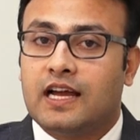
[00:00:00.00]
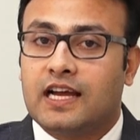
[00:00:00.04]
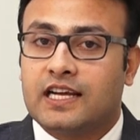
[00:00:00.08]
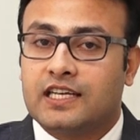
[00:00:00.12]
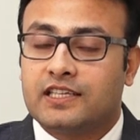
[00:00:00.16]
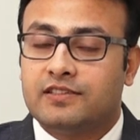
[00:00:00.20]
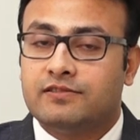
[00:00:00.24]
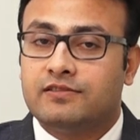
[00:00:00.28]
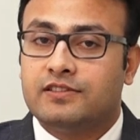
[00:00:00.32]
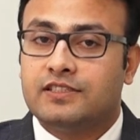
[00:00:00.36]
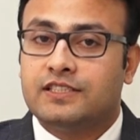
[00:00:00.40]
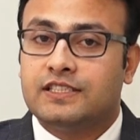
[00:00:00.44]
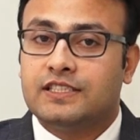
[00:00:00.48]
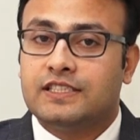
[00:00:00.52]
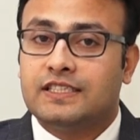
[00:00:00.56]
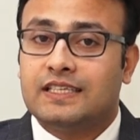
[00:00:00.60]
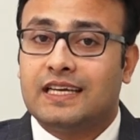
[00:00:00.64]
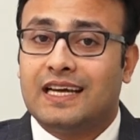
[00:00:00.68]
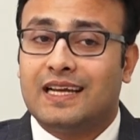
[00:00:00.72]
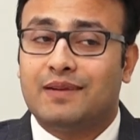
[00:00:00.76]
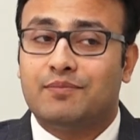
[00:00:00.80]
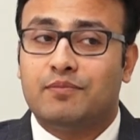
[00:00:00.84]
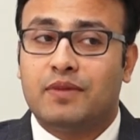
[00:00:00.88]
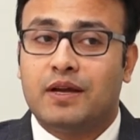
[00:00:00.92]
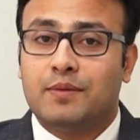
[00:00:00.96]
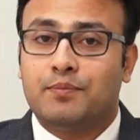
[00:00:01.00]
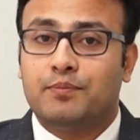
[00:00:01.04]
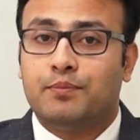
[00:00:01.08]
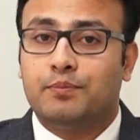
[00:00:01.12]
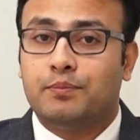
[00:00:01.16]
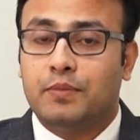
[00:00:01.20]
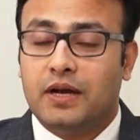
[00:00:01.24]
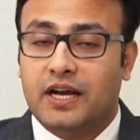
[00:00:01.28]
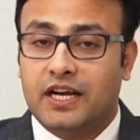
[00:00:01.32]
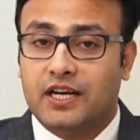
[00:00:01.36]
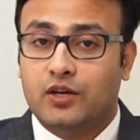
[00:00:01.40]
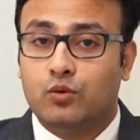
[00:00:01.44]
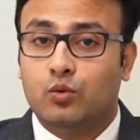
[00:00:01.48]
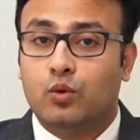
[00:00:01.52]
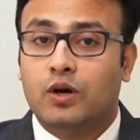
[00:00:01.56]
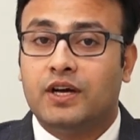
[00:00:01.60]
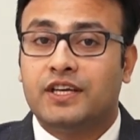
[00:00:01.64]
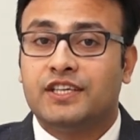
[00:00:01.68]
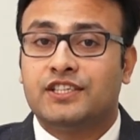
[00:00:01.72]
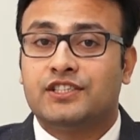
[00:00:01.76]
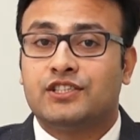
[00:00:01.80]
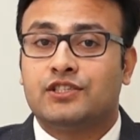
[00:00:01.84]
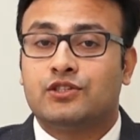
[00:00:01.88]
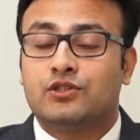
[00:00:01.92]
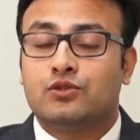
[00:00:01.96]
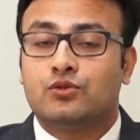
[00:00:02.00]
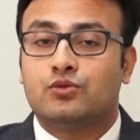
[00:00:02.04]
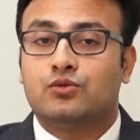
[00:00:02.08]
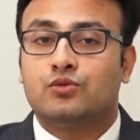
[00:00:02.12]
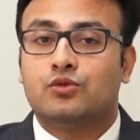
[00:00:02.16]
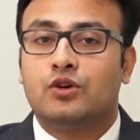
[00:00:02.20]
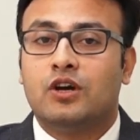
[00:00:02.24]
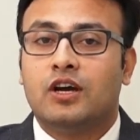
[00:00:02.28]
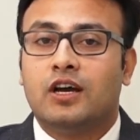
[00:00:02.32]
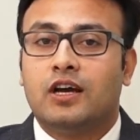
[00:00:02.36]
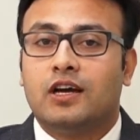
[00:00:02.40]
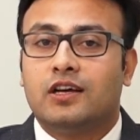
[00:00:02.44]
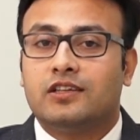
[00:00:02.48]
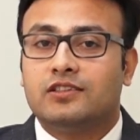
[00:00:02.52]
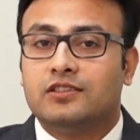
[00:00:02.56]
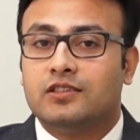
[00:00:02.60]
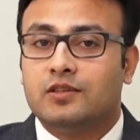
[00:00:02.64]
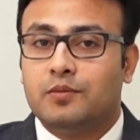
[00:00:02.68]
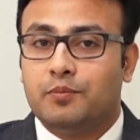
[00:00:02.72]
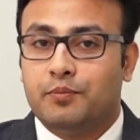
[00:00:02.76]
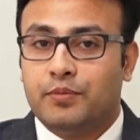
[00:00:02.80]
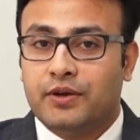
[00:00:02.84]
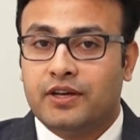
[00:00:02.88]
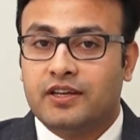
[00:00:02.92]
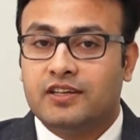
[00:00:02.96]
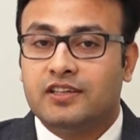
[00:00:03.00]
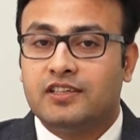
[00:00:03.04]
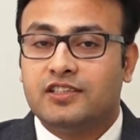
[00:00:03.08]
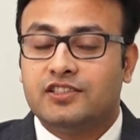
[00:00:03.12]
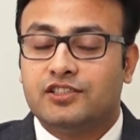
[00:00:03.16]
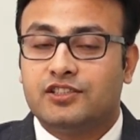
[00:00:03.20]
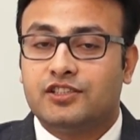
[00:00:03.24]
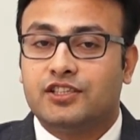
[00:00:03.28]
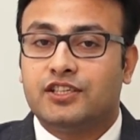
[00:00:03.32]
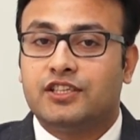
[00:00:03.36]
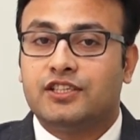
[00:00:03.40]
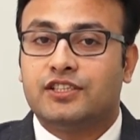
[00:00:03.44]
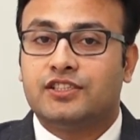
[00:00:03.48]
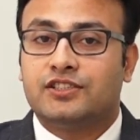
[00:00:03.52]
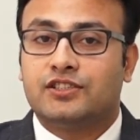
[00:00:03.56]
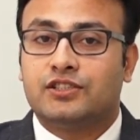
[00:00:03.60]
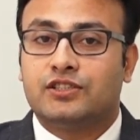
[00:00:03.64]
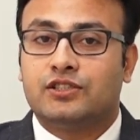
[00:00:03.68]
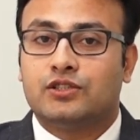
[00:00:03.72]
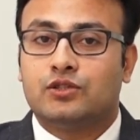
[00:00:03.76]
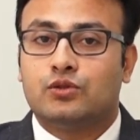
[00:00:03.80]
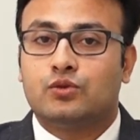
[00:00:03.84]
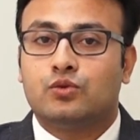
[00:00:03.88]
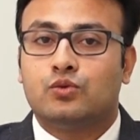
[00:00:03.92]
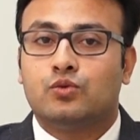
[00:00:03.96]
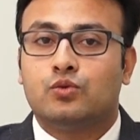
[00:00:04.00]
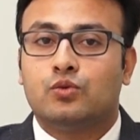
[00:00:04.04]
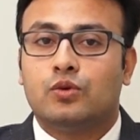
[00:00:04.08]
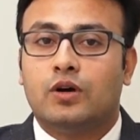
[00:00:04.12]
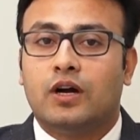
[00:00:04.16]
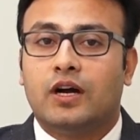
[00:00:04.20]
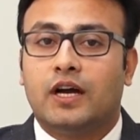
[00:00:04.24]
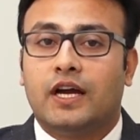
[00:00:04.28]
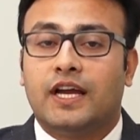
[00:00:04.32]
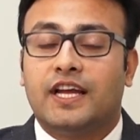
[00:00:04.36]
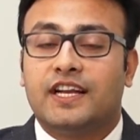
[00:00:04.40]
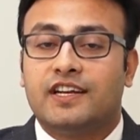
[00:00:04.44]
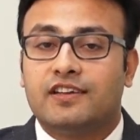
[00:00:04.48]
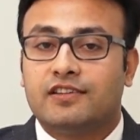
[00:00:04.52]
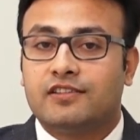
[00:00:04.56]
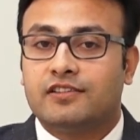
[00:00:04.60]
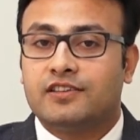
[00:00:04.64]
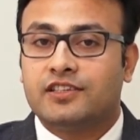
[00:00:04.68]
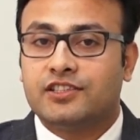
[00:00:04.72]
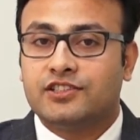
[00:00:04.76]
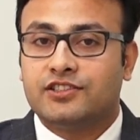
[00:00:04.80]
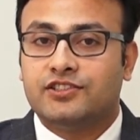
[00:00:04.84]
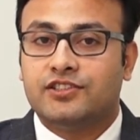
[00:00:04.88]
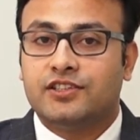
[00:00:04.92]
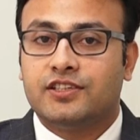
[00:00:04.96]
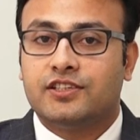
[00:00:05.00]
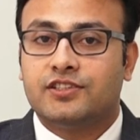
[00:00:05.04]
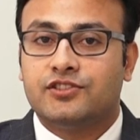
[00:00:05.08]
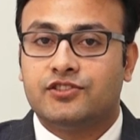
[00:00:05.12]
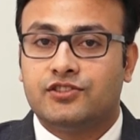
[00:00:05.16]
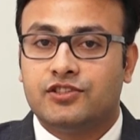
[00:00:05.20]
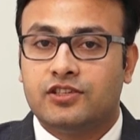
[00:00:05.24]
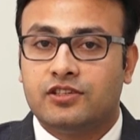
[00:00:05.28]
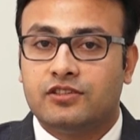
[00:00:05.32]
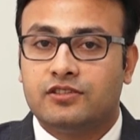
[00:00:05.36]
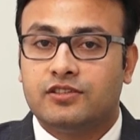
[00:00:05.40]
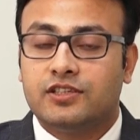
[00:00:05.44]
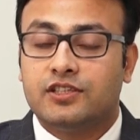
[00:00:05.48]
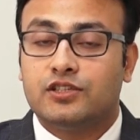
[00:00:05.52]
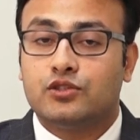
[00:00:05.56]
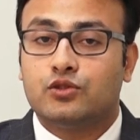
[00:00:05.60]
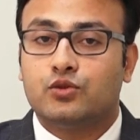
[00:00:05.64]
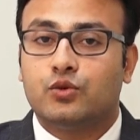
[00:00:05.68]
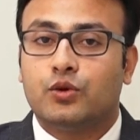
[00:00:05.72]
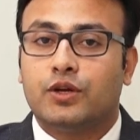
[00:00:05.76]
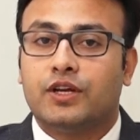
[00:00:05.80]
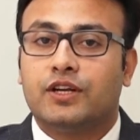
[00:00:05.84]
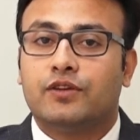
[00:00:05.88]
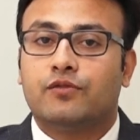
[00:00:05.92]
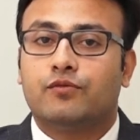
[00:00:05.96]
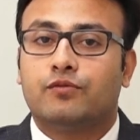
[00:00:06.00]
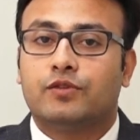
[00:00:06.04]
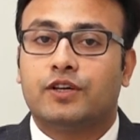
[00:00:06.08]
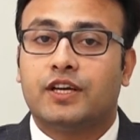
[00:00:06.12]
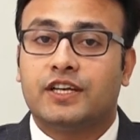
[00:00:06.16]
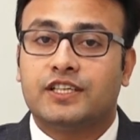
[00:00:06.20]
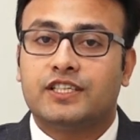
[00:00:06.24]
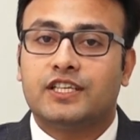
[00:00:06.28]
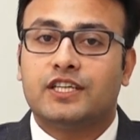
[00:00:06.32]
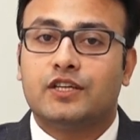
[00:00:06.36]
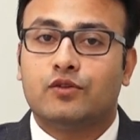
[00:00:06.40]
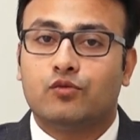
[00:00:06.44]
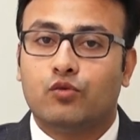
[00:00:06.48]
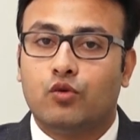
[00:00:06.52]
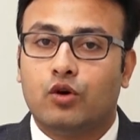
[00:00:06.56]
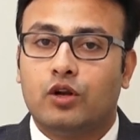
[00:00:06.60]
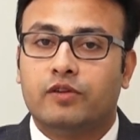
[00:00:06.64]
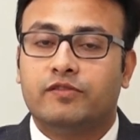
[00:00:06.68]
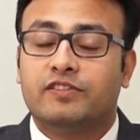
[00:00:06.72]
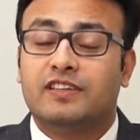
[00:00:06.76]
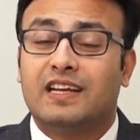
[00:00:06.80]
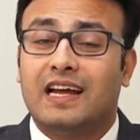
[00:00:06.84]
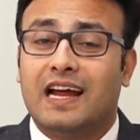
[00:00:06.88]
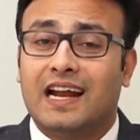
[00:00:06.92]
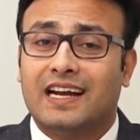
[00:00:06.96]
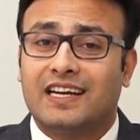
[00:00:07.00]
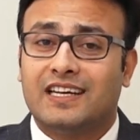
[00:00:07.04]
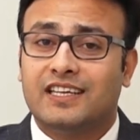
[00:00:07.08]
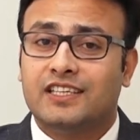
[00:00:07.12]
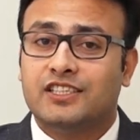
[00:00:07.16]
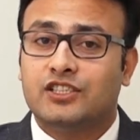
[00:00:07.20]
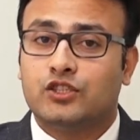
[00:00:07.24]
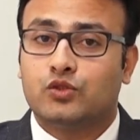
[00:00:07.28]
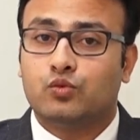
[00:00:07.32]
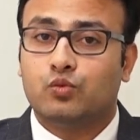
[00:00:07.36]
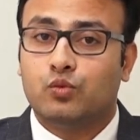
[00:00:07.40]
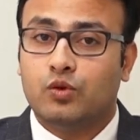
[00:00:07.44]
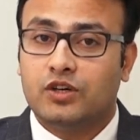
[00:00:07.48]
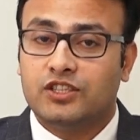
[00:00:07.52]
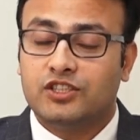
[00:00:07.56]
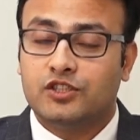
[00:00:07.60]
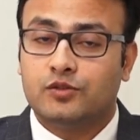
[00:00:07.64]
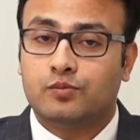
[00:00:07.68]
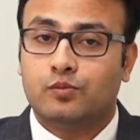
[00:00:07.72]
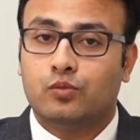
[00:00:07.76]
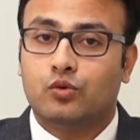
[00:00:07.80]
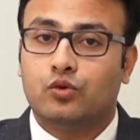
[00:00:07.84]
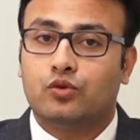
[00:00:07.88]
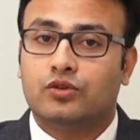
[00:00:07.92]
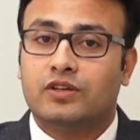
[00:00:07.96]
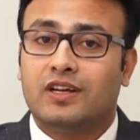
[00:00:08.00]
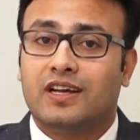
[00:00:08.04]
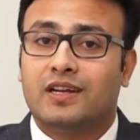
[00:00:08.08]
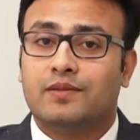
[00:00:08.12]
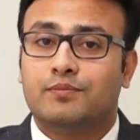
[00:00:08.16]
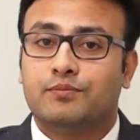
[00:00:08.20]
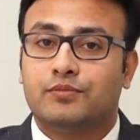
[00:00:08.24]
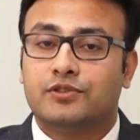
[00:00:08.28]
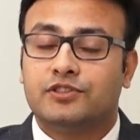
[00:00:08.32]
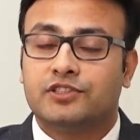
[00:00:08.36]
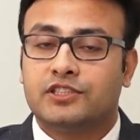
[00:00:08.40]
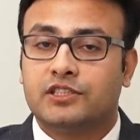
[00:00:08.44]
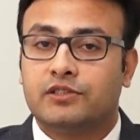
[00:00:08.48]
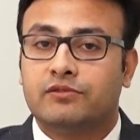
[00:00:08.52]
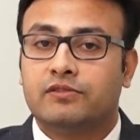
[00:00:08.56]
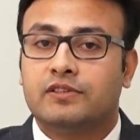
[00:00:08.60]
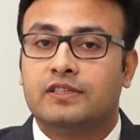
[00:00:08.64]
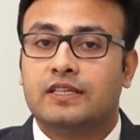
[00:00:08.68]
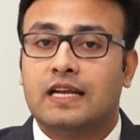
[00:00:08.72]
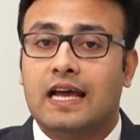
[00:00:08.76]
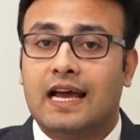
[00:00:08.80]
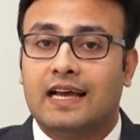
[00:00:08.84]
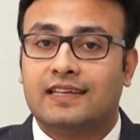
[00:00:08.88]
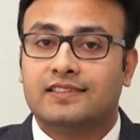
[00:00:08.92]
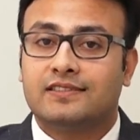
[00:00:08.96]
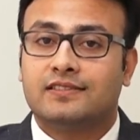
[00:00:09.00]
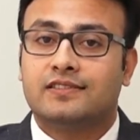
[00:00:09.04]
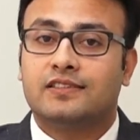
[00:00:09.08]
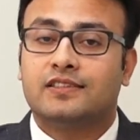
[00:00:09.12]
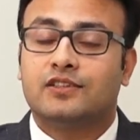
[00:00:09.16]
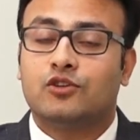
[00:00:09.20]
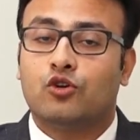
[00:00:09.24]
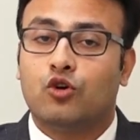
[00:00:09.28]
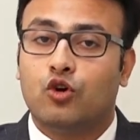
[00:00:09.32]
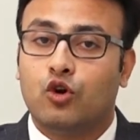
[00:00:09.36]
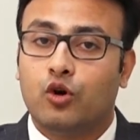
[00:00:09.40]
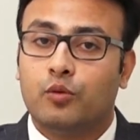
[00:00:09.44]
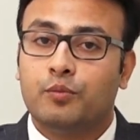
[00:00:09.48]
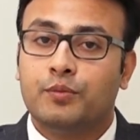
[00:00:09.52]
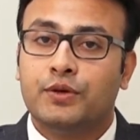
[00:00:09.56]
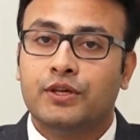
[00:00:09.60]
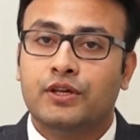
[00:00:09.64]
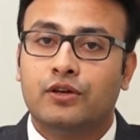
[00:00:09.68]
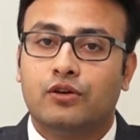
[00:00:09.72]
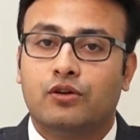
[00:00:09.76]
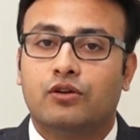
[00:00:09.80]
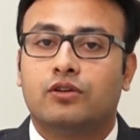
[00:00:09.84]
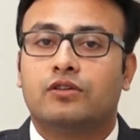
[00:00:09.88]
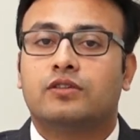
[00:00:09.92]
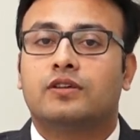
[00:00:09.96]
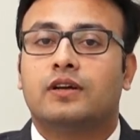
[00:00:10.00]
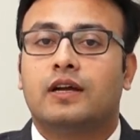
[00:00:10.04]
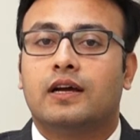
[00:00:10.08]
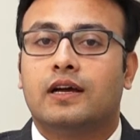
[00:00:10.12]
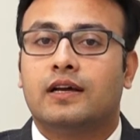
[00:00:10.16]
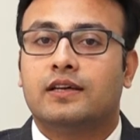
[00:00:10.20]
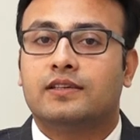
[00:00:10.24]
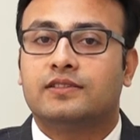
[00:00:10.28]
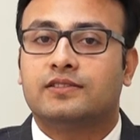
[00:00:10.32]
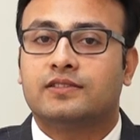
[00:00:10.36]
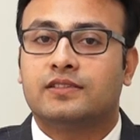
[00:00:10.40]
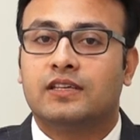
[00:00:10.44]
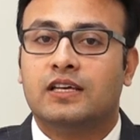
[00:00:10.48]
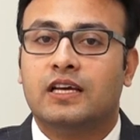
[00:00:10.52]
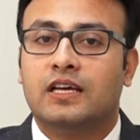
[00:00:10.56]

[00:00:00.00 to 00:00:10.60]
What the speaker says: activity, and my advice to the parents is to encourage their children to get involved in at least one sport and pursue it as their hobby or as